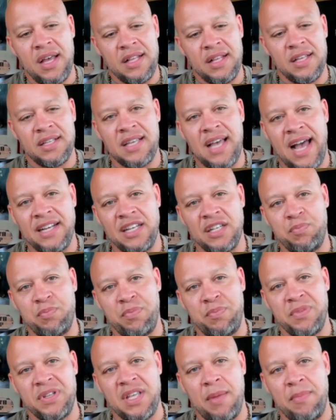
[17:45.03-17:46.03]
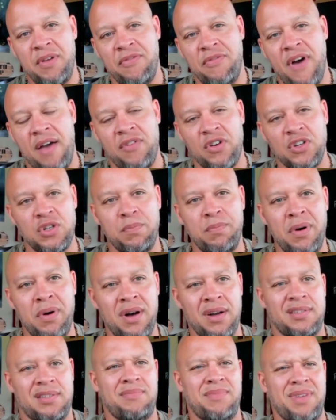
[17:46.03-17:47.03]
This guy just sent me 500
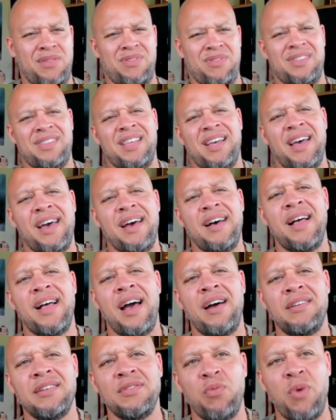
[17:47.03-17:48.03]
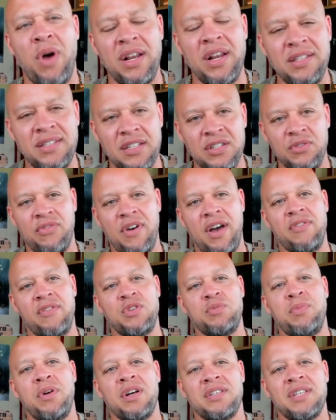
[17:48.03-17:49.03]
bucks. I'm like, what the hell? How does, why did he send you
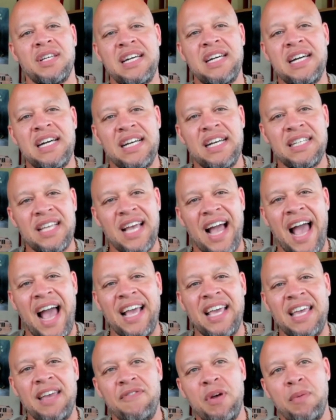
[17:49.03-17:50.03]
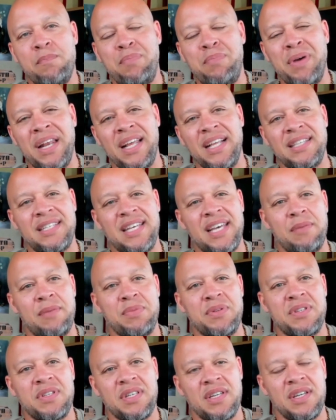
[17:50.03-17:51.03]
500 bucks? He's like, I give them bidding
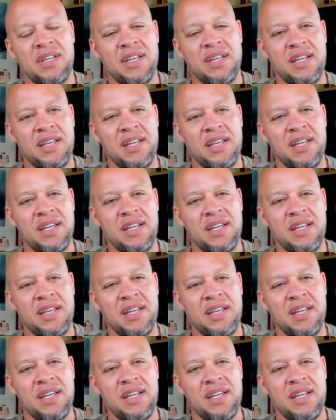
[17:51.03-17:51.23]
tips.